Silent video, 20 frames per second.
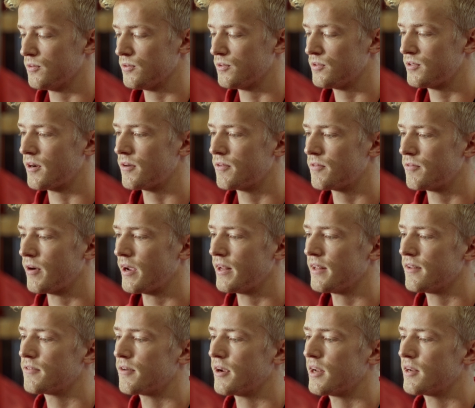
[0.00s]
start
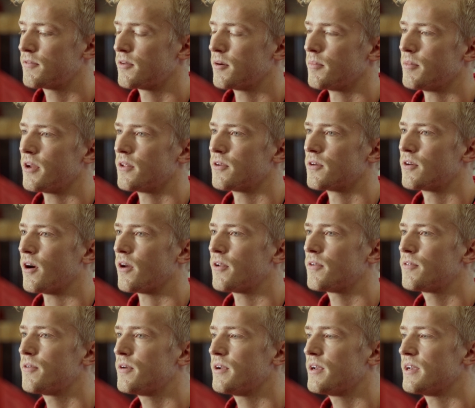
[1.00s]
riding trial from another
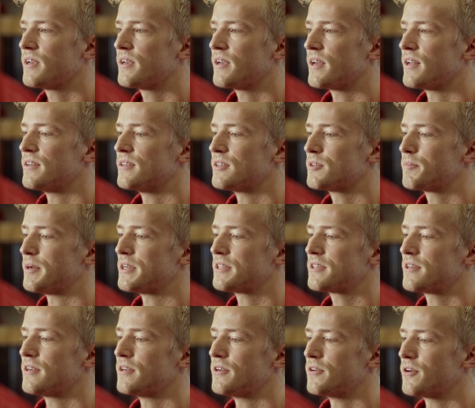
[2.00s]
country, and
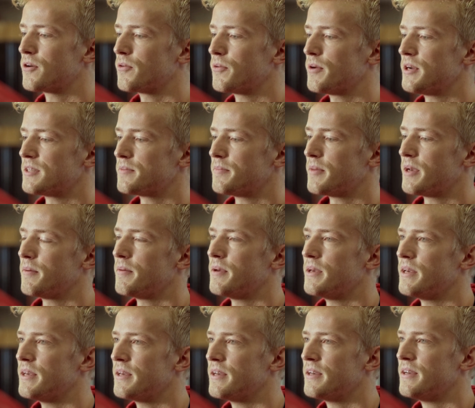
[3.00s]
especially Norway, is
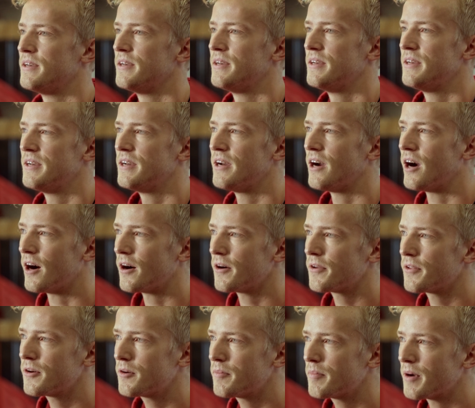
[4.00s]
maybe
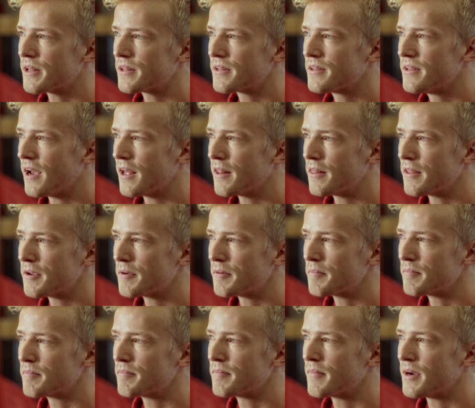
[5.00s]
harder, but I
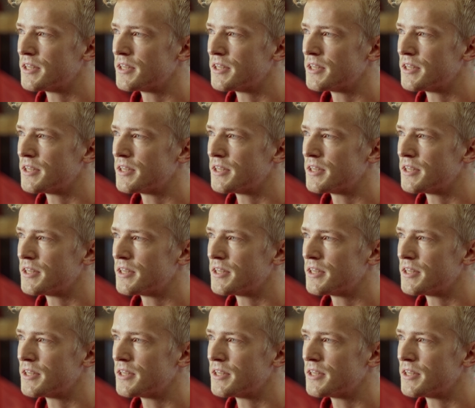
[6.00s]
think my